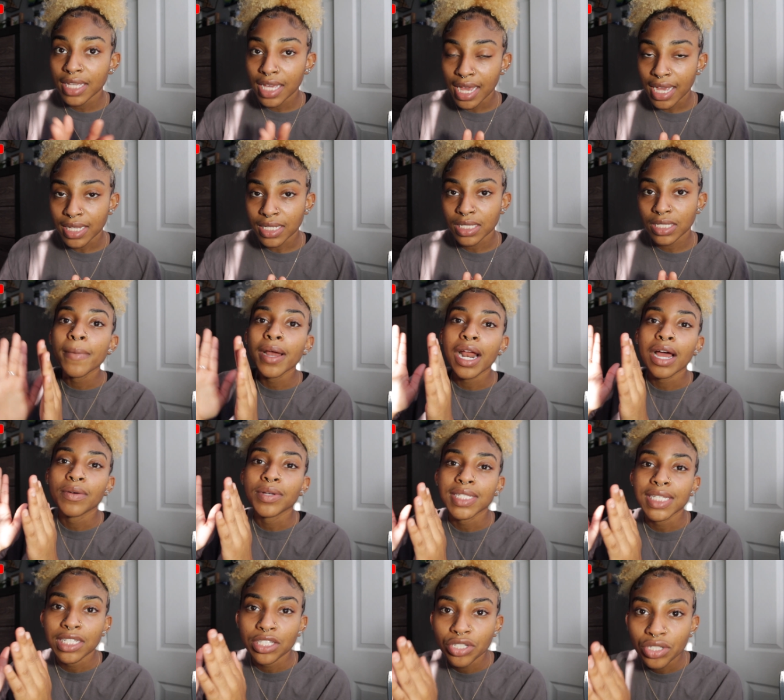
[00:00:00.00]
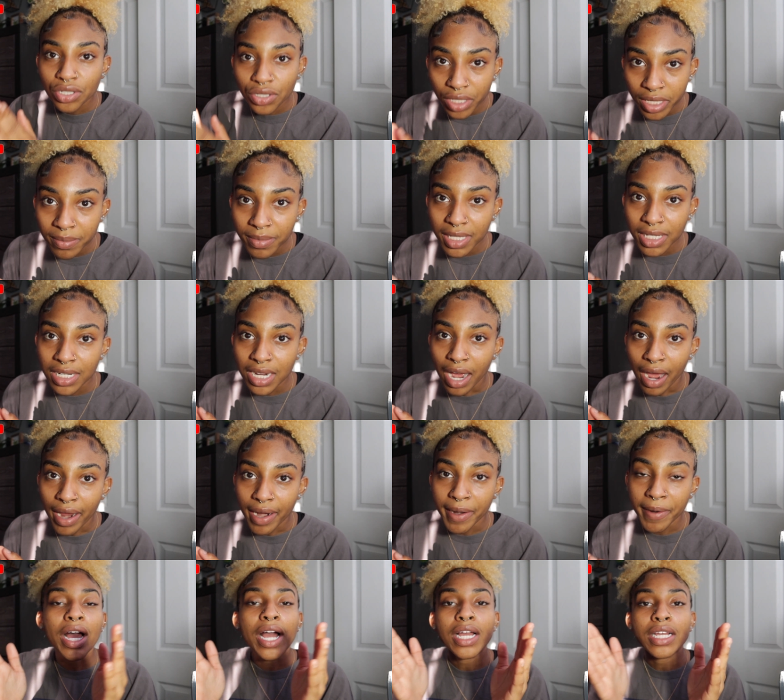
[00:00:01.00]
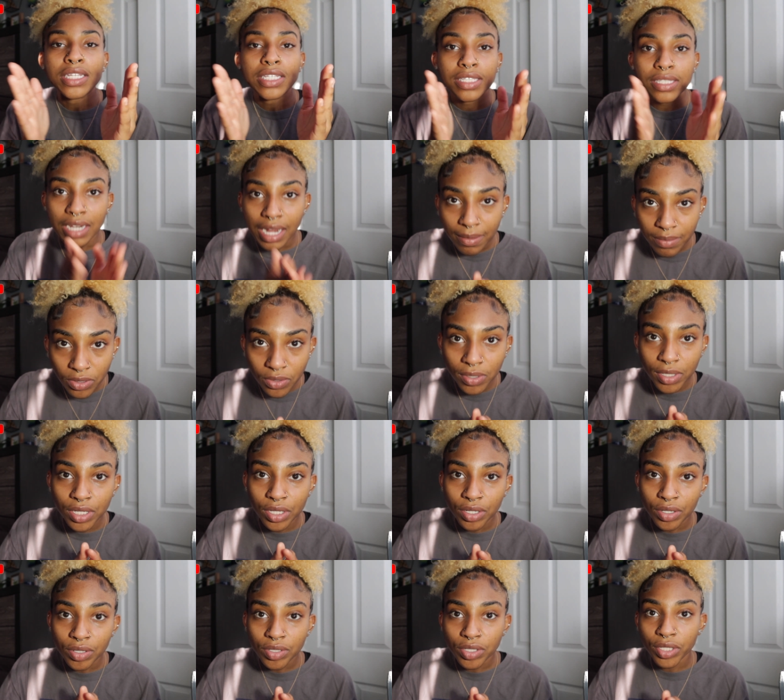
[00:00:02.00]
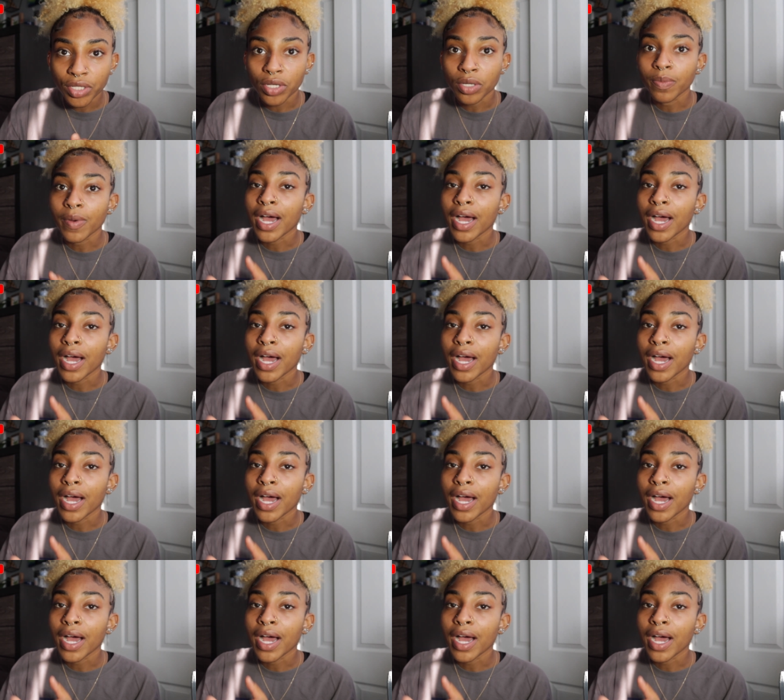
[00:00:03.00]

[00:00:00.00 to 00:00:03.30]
yes, but I was extremely tired. I stopped doing YouTube,